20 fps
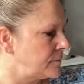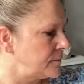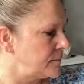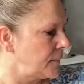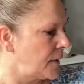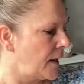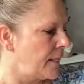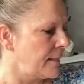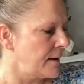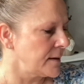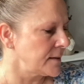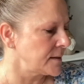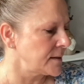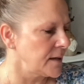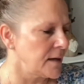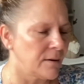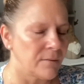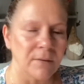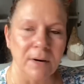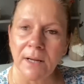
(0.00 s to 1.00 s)
that's
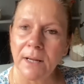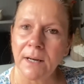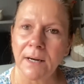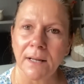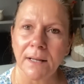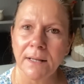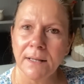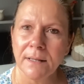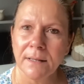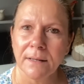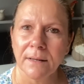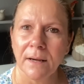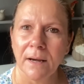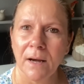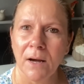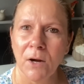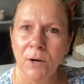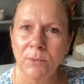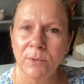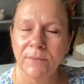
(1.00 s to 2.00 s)
it, really. I
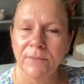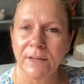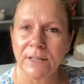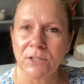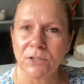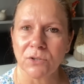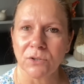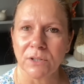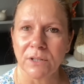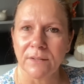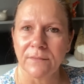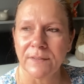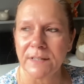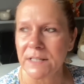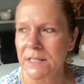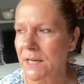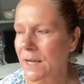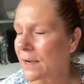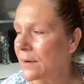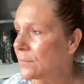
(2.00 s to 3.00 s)
hope you've enjoyed the
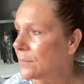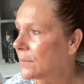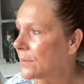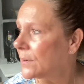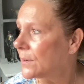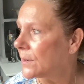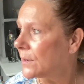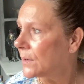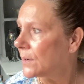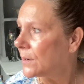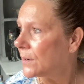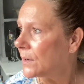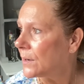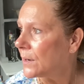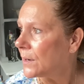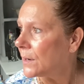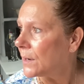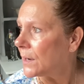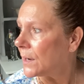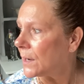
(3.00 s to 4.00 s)
video.
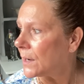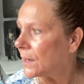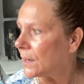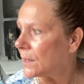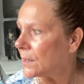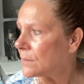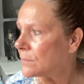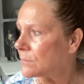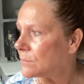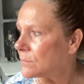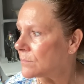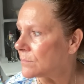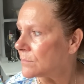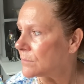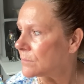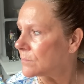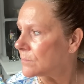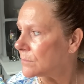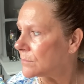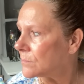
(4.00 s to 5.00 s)
I
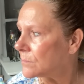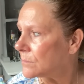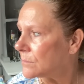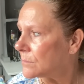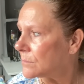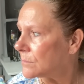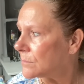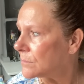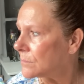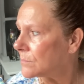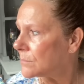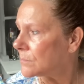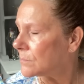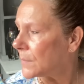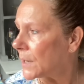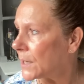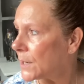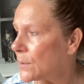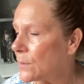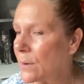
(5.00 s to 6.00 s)

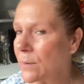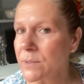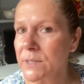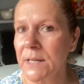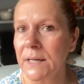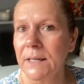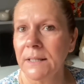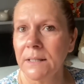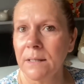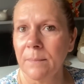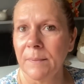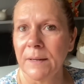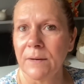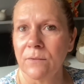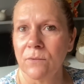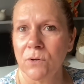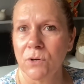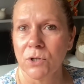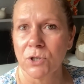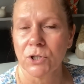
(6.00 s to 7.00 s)
know I was a little bit
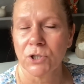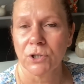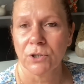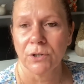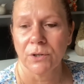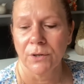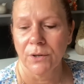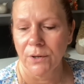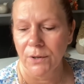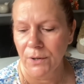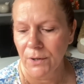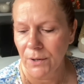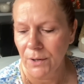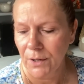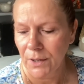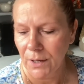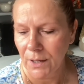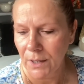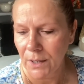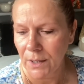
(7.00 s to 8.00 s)
rushed,
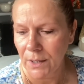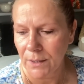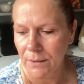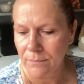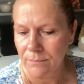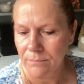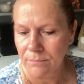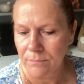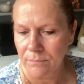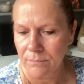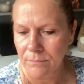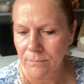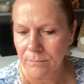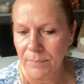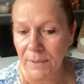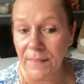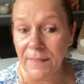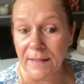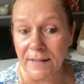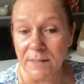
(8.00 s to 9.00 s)

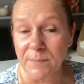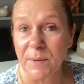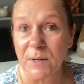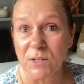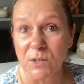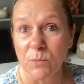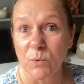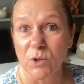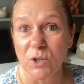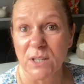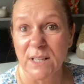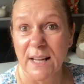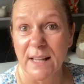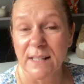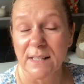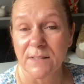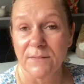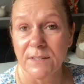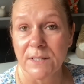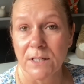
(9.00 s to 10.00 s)
but that's because I want to get
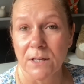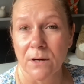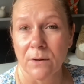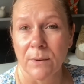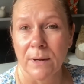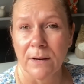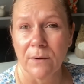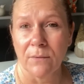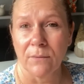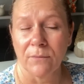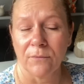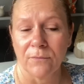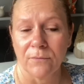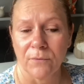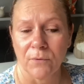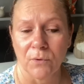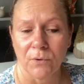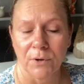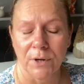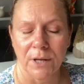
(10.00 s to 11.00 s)
this video out
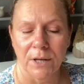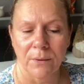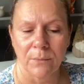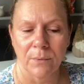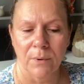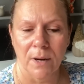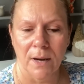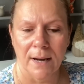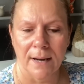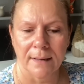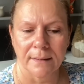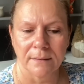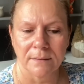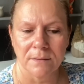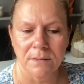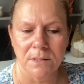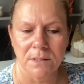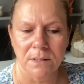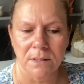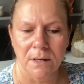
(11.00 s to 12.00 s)
for you.
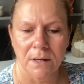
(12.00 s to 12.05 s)
And